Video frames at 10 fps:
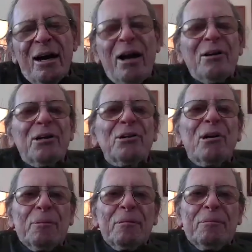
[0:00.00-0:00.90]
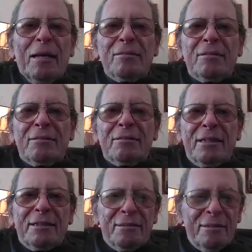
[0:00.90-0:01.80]
I grew up in
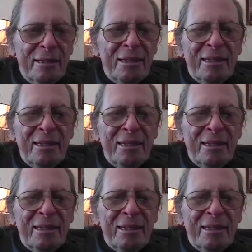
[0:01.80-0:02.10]
Pasadena,